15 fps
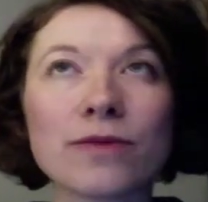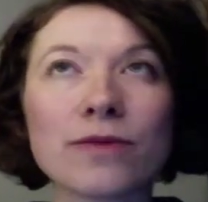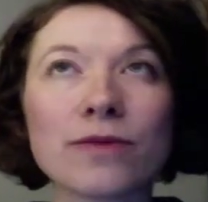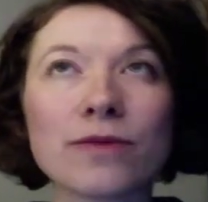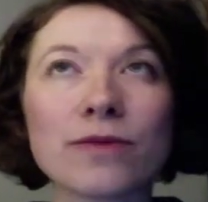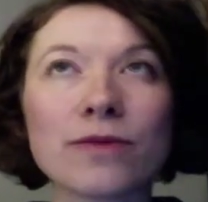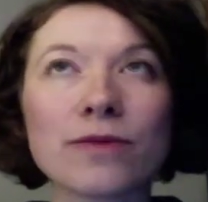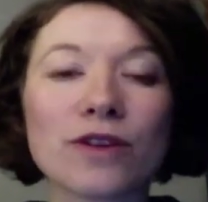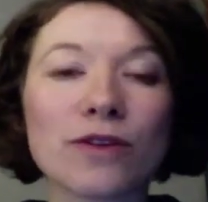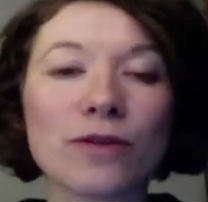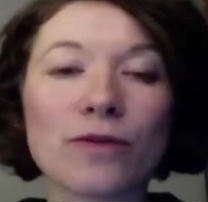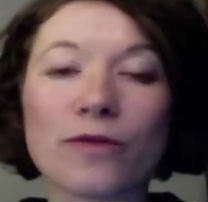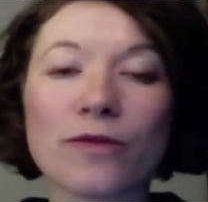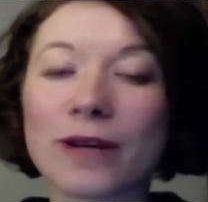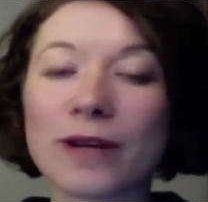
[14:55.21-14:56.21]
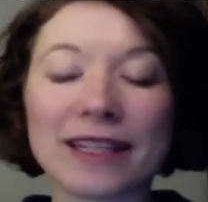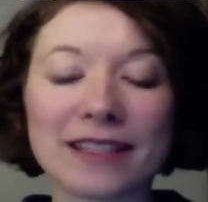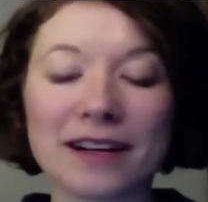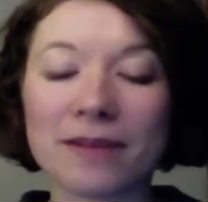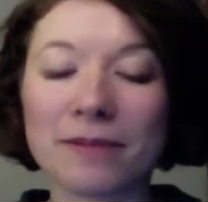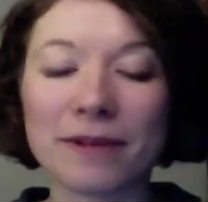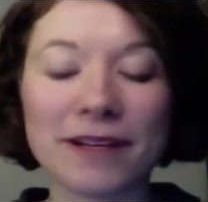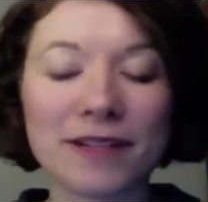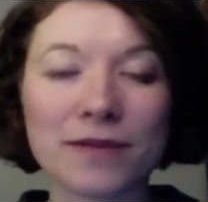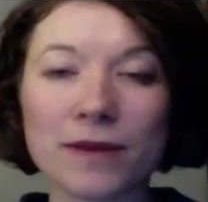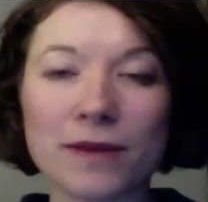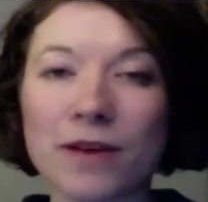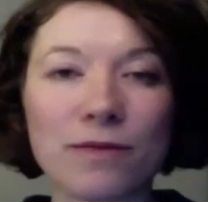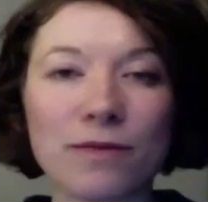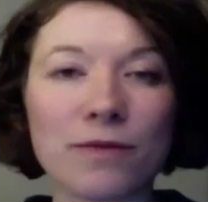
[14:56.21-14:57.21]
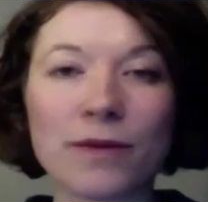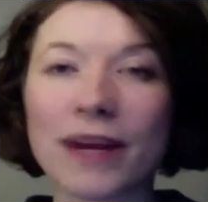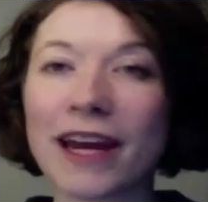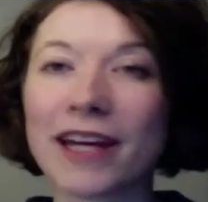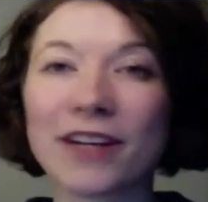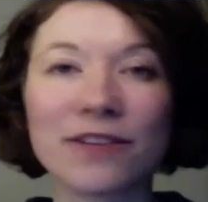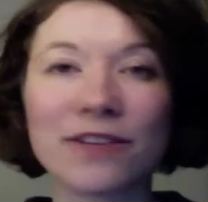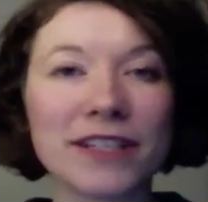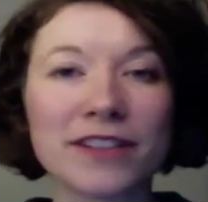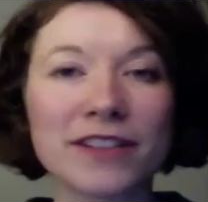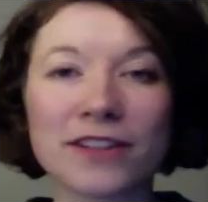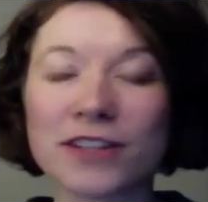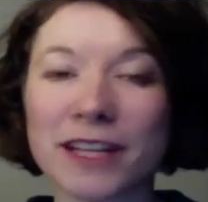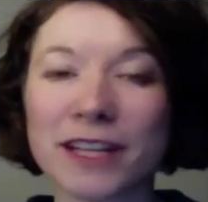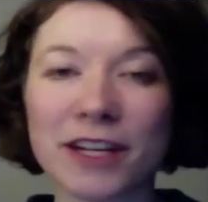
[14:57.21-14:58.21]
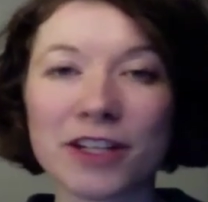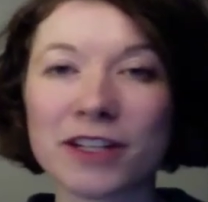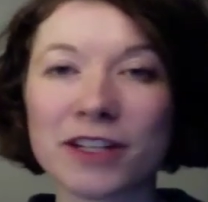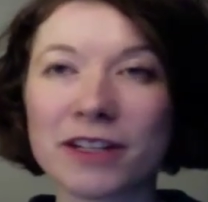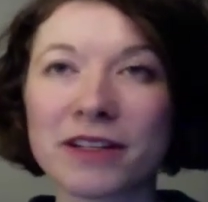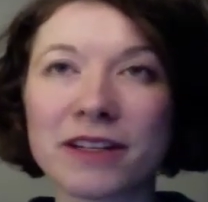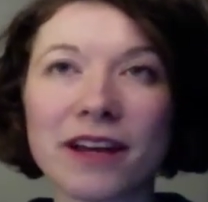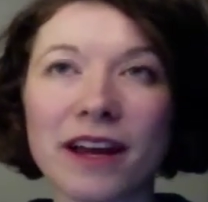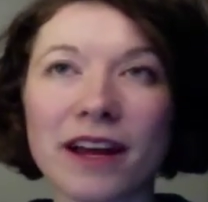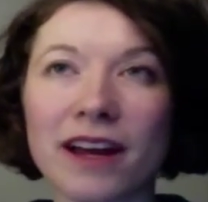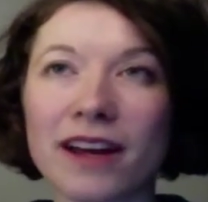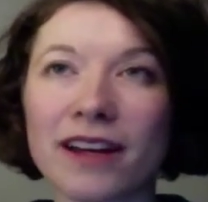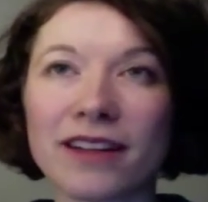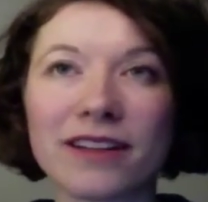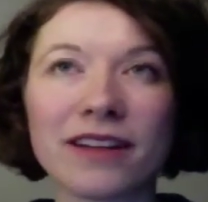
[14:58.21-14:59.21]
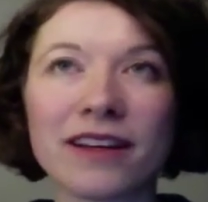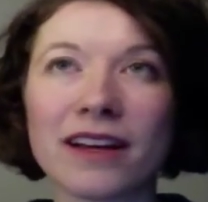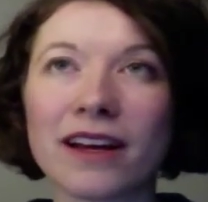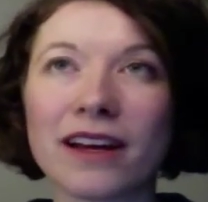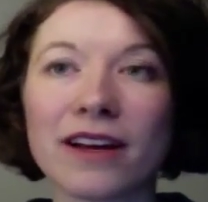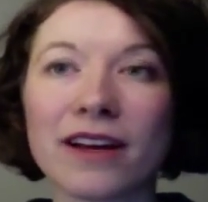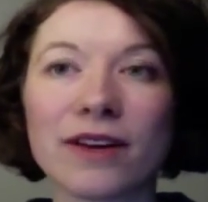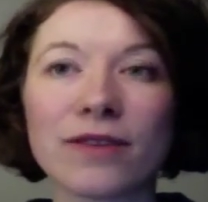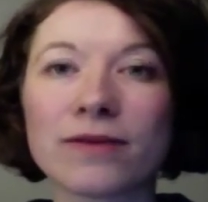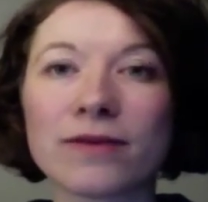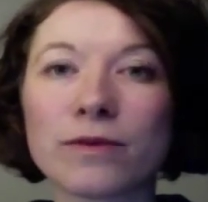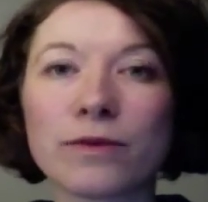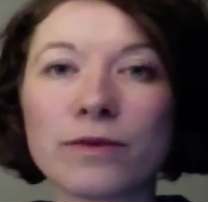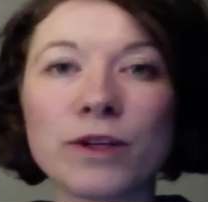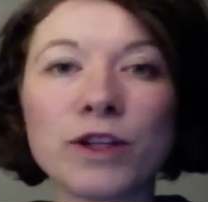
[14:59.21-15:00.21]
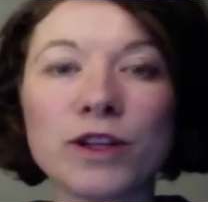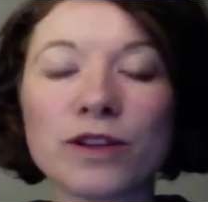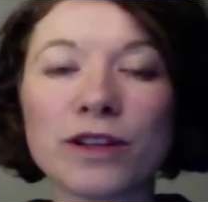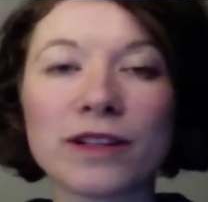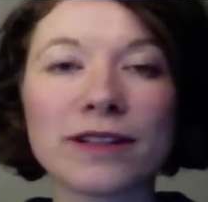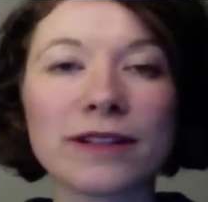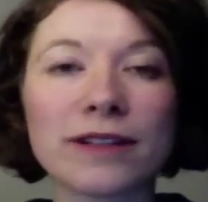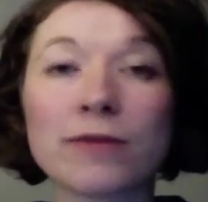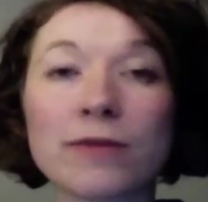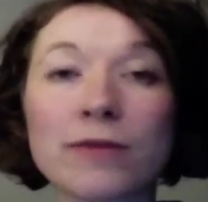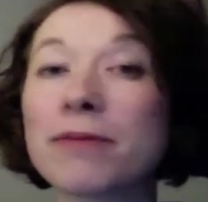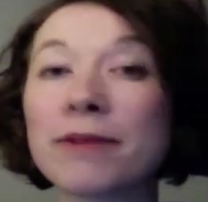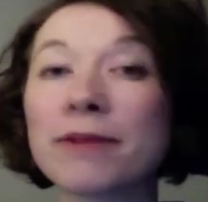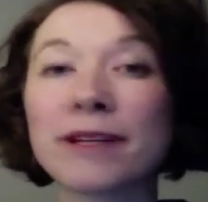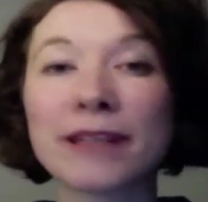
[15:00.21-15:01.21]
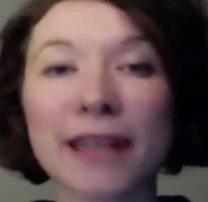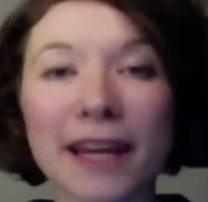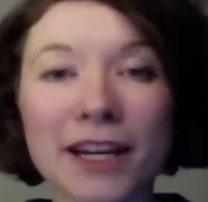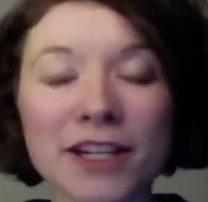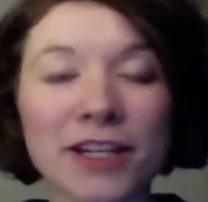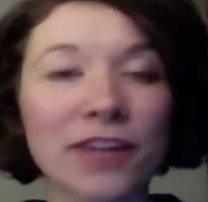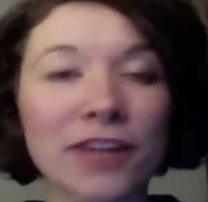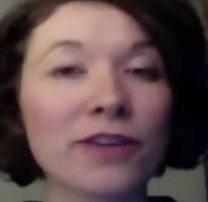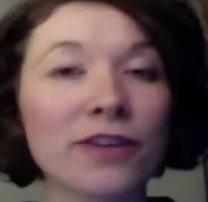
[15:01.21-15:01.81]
So for an example is we had a research session and there were people engaged, they had all